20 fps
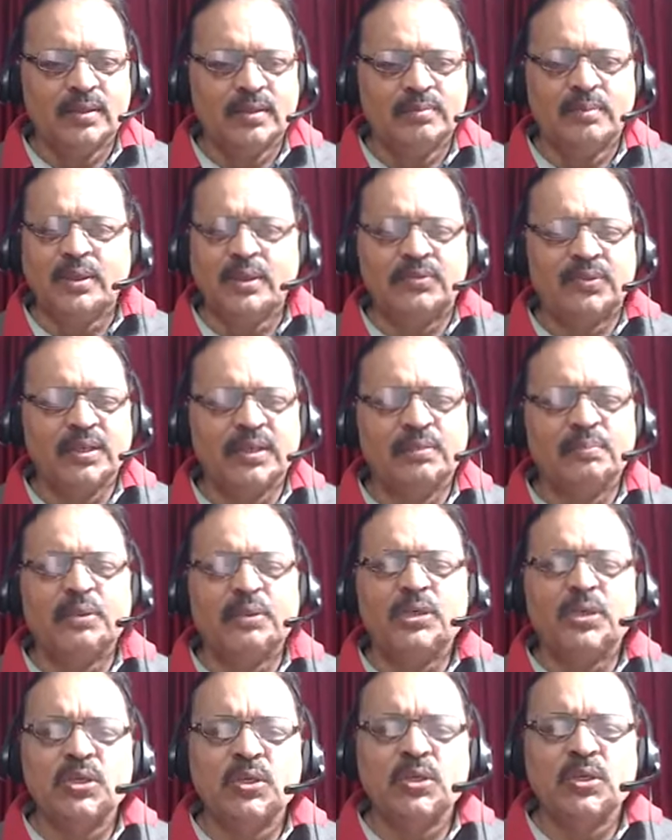My friend,
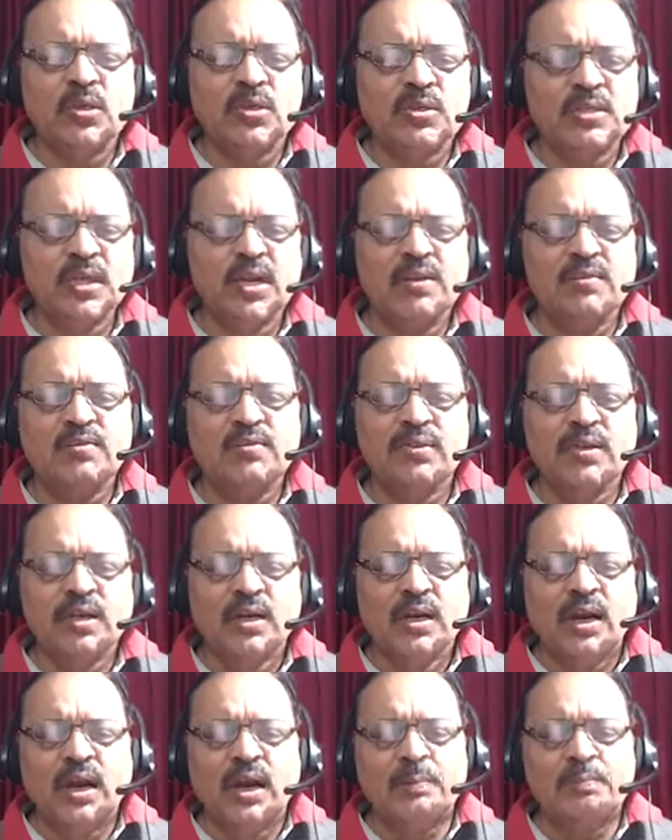beating yourself
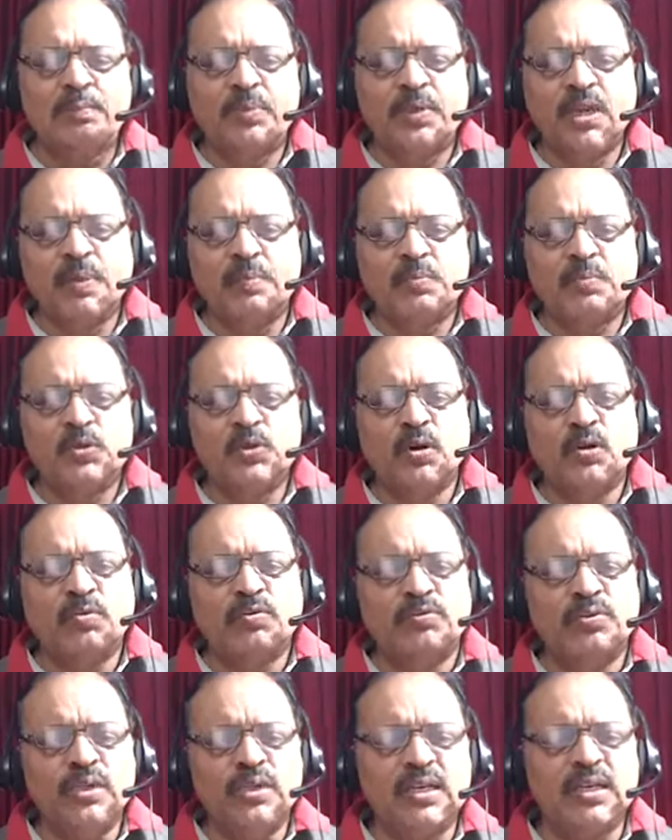up keeps your
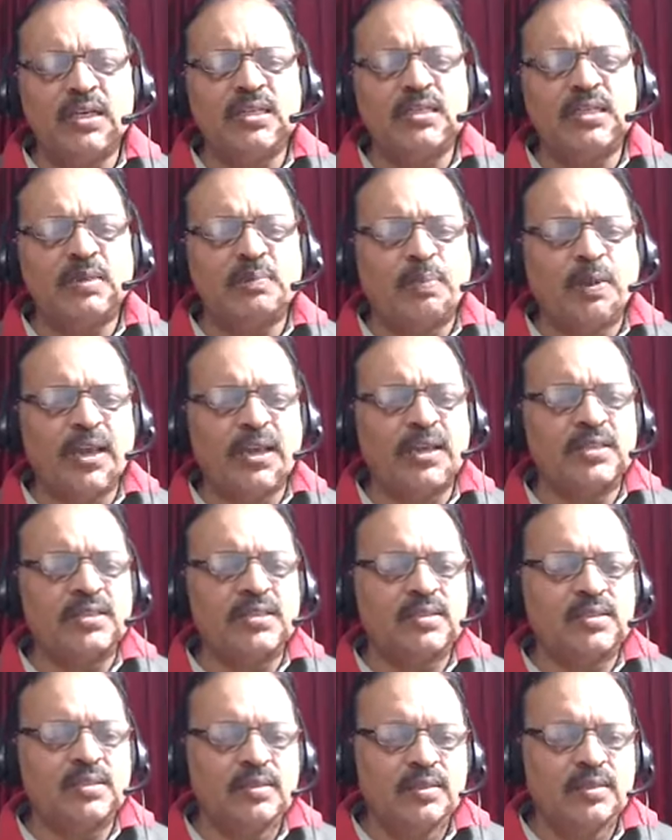fears in
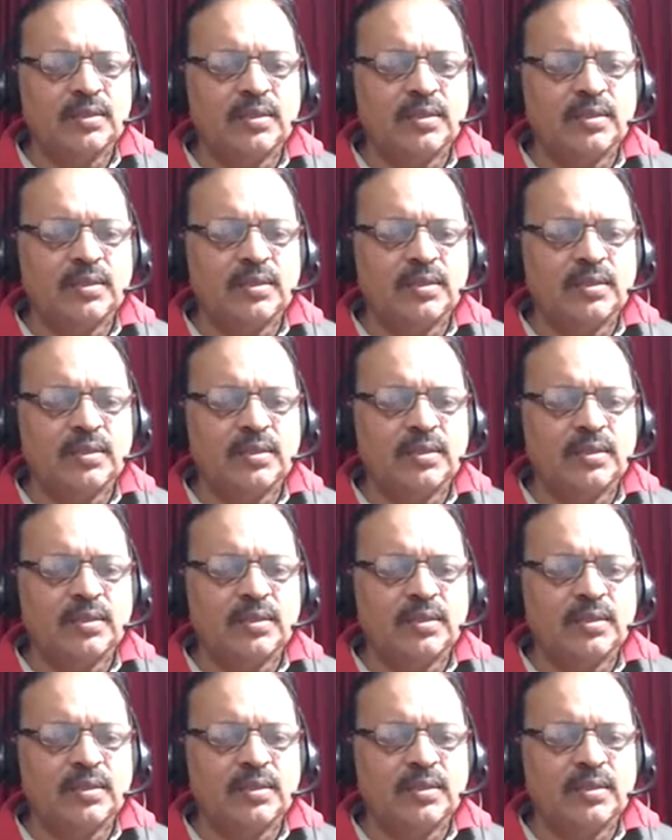place